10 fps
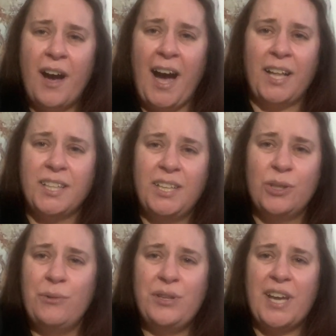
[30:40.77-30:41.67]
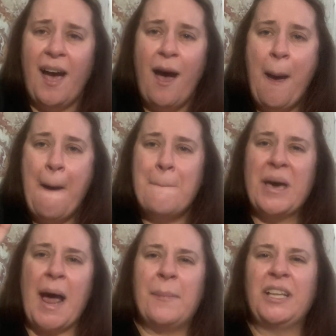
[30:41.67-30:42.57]
Hallelujah.
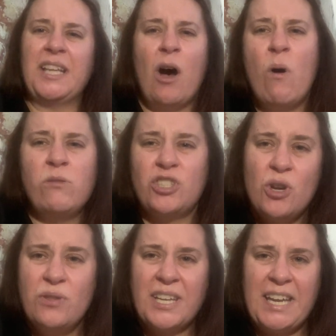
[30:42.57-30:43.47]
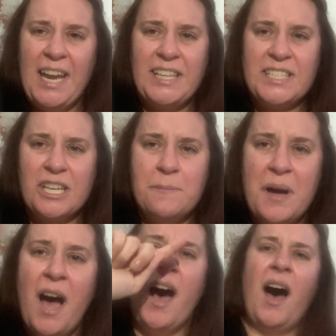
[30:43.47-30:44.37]
But I belong to the
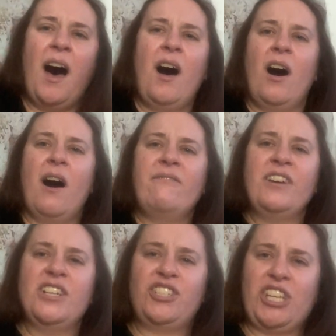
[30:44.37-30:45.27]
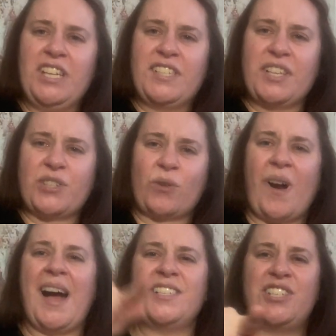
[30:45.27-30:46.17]
kingdom of Jesus
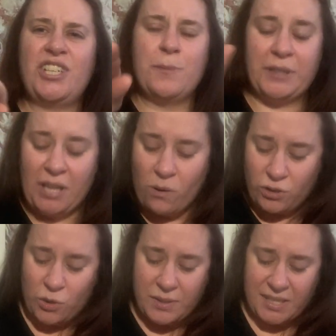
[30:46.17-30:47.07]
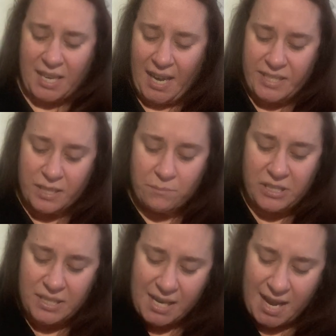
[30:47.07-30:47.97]
Christ. Do you belong to his kingdom
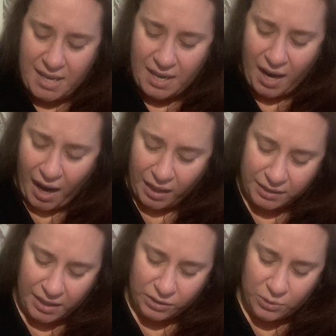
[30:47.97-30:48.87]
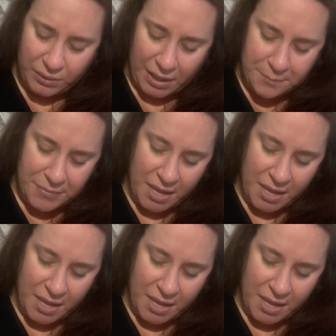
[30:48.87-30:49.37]
today? Hallelujah.